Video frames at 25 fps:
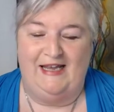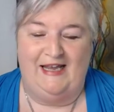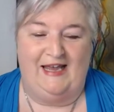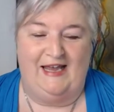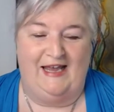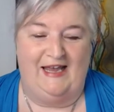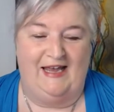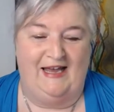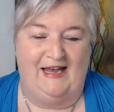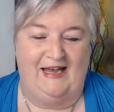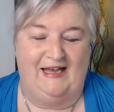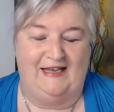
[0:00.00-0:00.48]

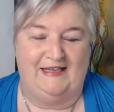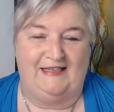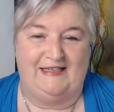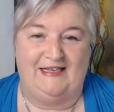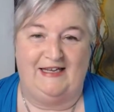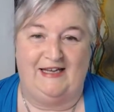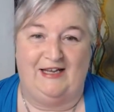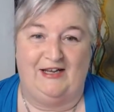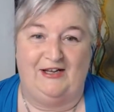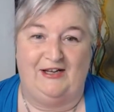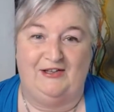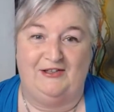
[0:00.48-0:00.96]
And
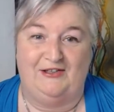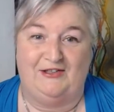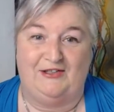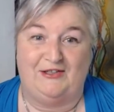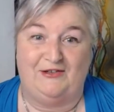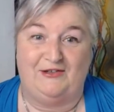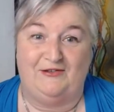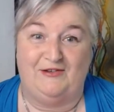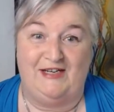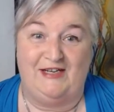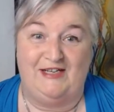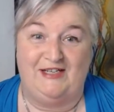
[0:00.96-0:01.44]
take a good
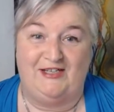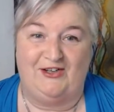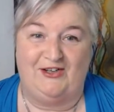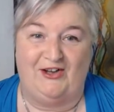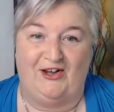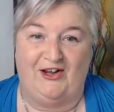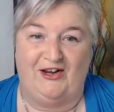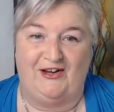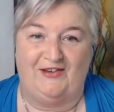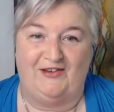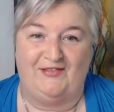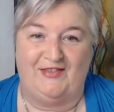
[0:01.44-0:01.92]

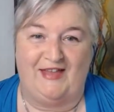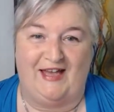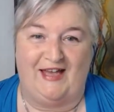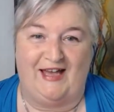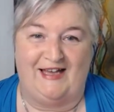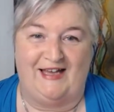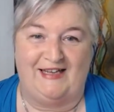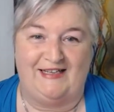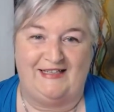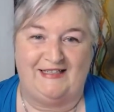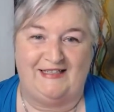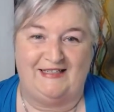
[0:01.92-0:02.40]
screenshot of
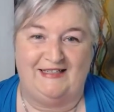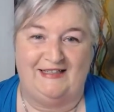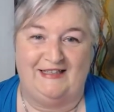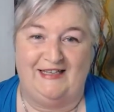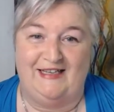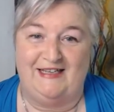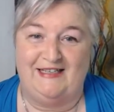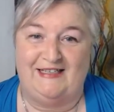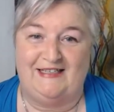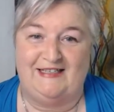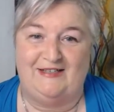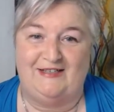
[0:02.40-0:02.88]
that
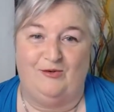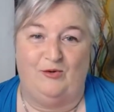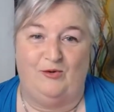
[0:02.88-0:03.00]
list,